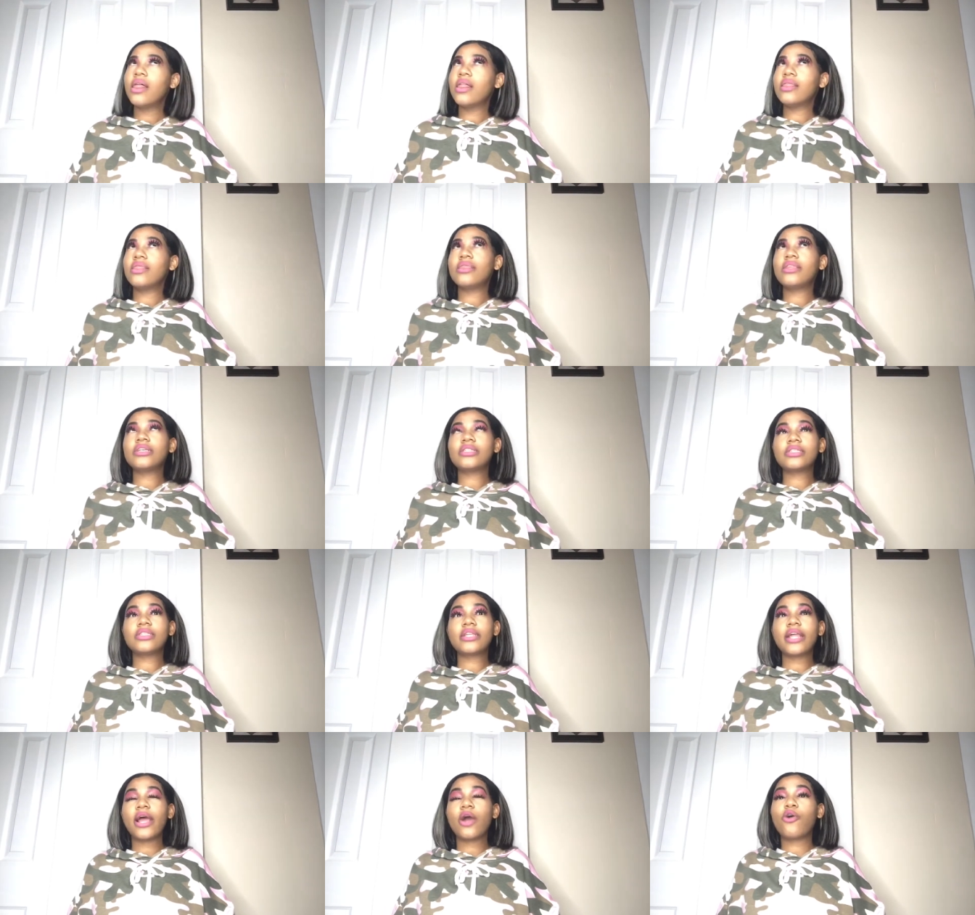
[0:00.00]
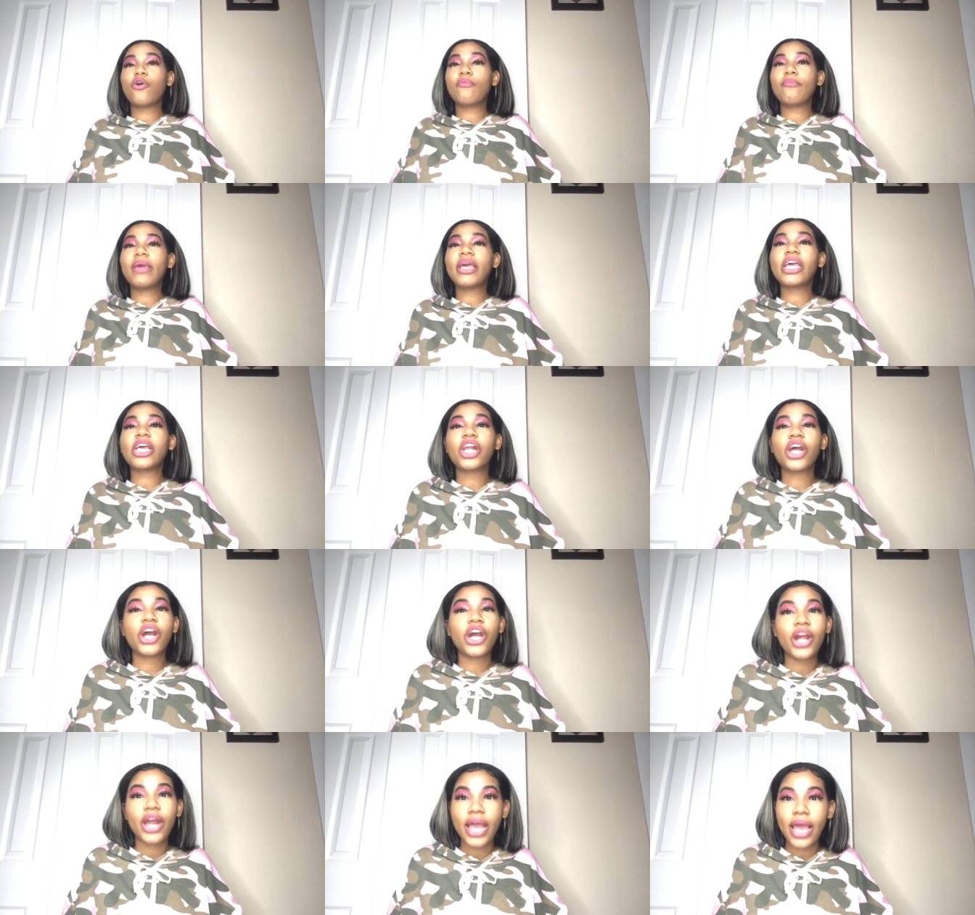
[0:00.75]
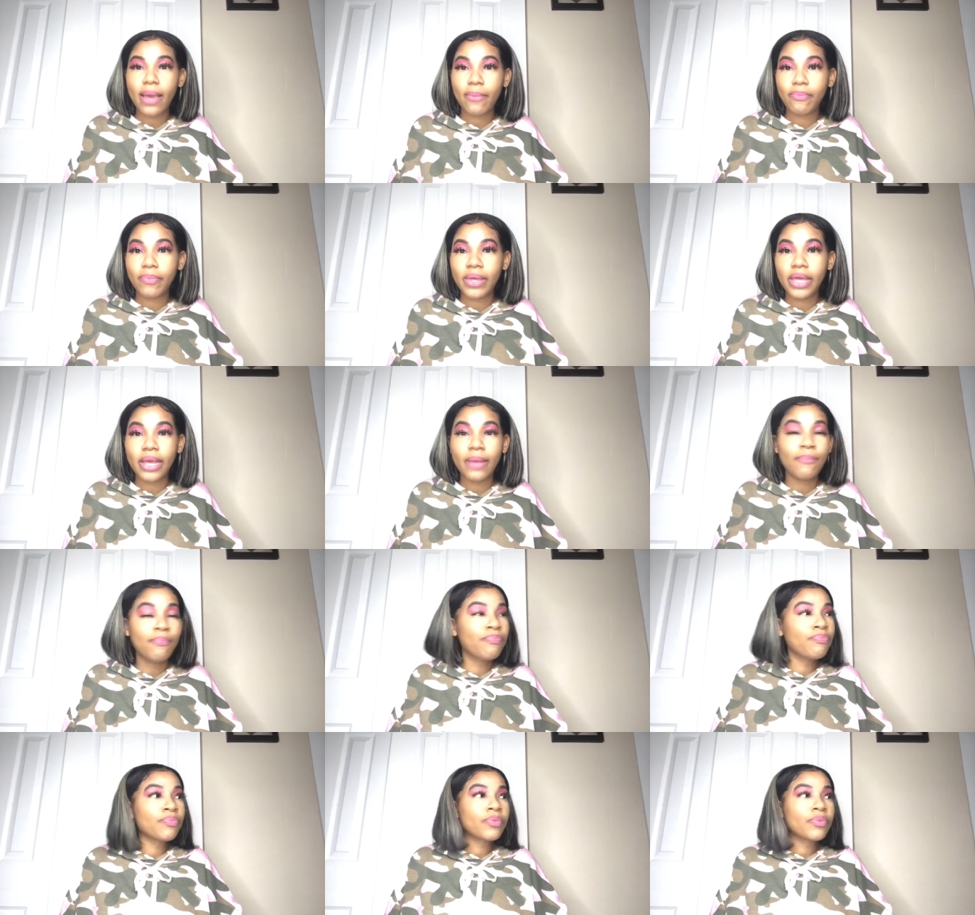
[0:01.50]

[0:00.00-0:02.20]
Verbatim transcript: this and that, or making her happy.